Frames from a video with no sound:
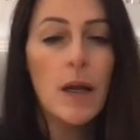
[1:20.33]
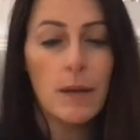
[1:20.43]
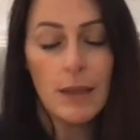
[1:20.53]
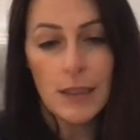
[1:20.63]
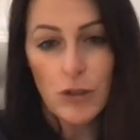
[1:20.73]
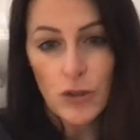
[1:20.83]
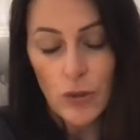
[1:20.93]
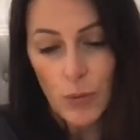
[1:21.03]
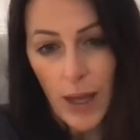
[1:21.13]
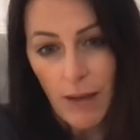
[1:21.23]
needs
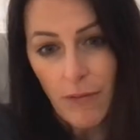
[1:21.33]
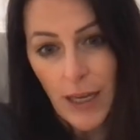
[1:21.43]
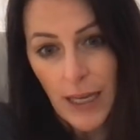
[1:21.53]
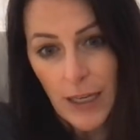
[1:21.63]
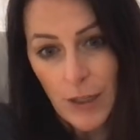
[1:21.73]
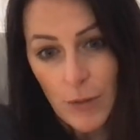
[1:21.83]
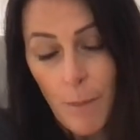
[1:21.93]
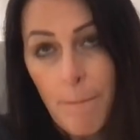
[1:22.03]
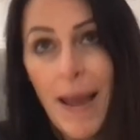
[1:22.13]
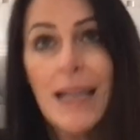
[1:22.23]
to have a
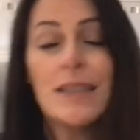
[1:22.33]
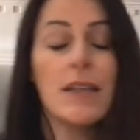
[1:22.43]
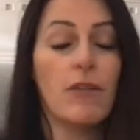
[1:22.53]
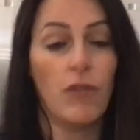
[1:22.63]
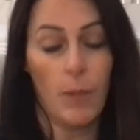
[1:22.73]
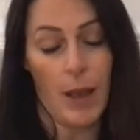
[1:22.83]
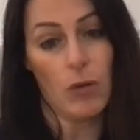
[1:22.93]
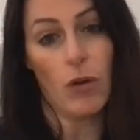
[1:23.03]
massive amount